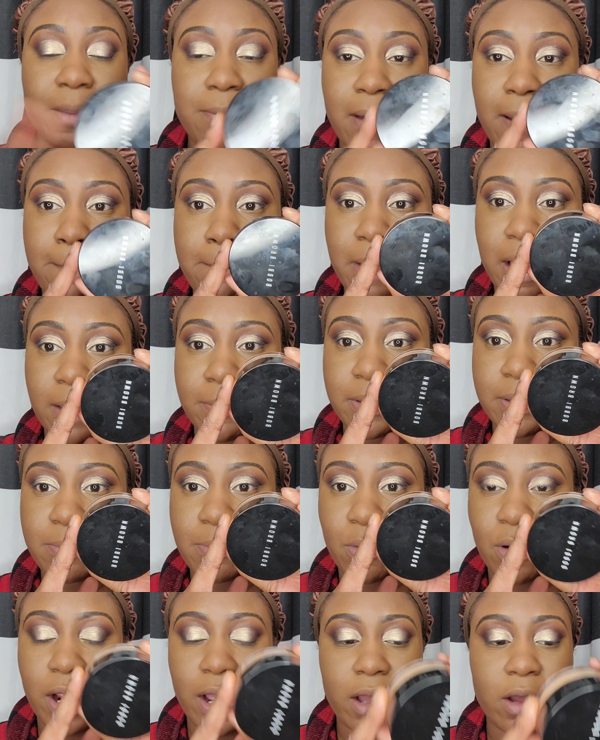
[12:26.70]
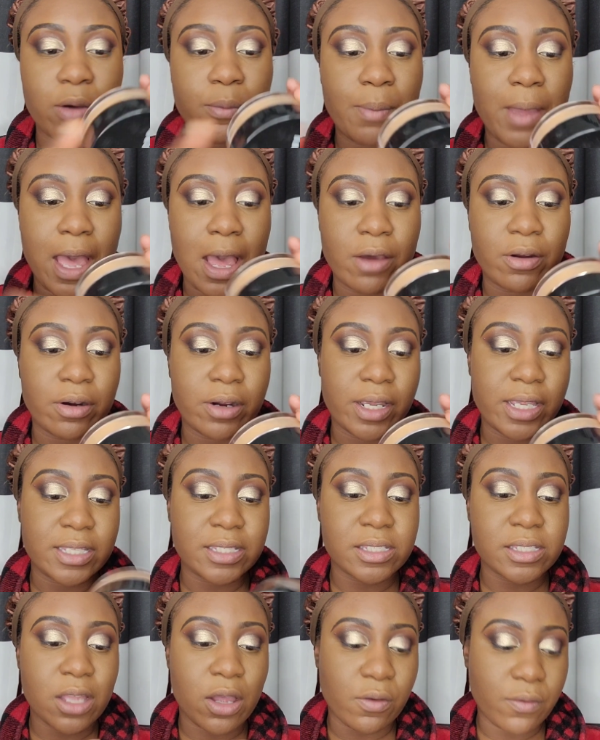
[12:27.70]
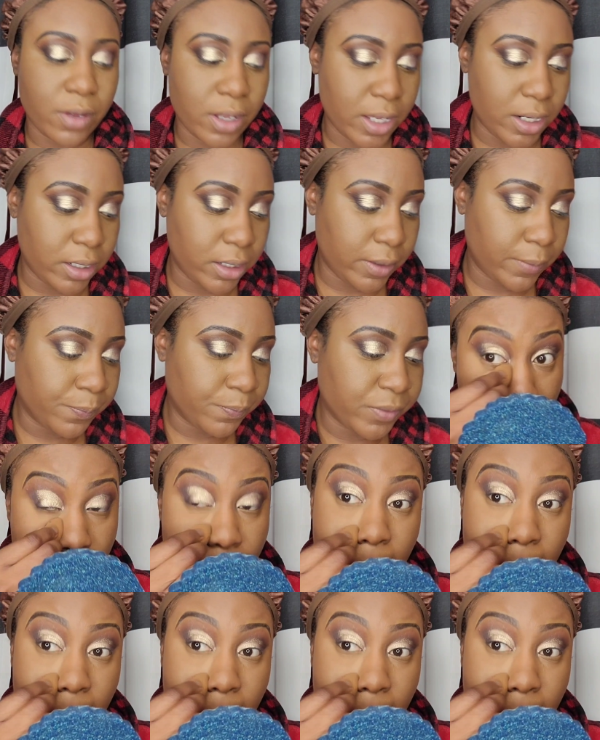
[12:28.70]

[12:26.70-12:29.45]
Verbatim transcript: going to take my Bobbi Brown powder in Soft Honey